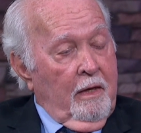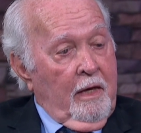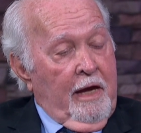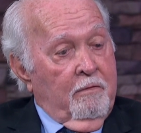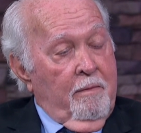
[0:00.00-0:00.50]

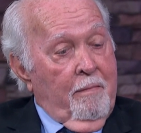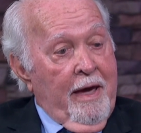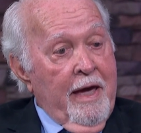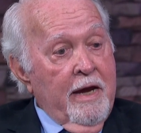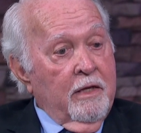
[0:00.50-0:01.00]
It
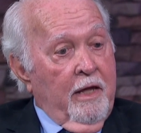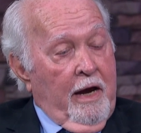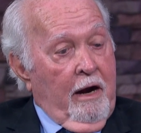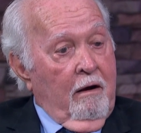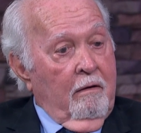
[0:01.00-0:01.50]
remained
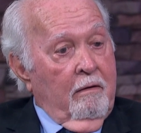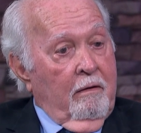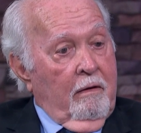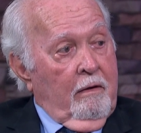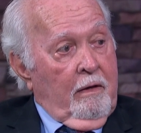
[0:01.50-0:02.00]
there
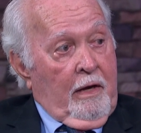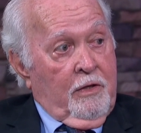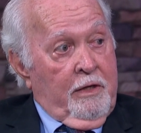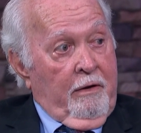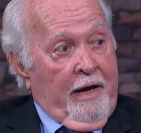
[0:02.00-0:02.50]

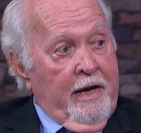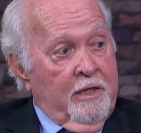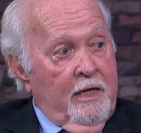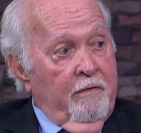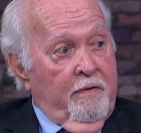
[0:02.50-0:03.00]
until
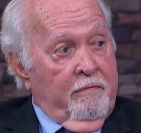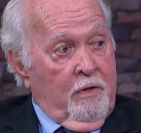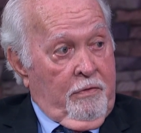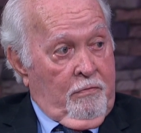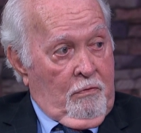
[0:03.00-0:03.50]

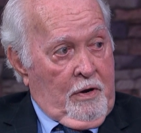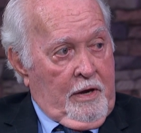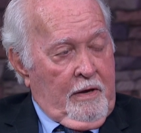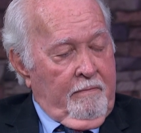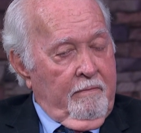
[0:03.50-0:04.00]

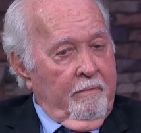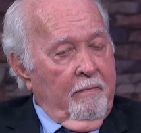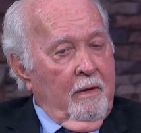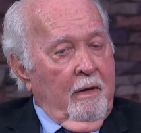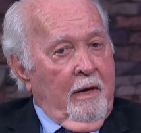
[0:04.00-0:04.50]
1953.
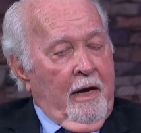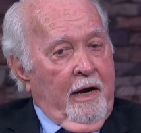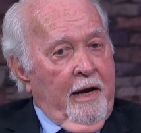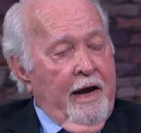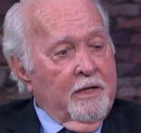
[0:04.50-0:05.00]
And
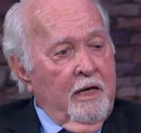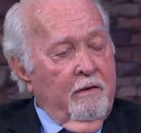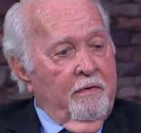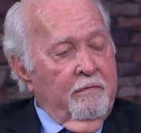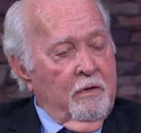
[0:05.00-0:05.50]
in
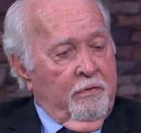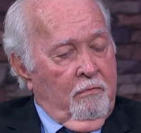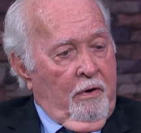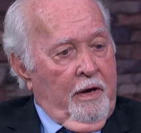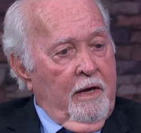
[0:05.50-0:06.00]

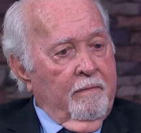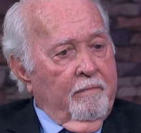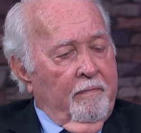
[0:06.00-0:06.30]
1953,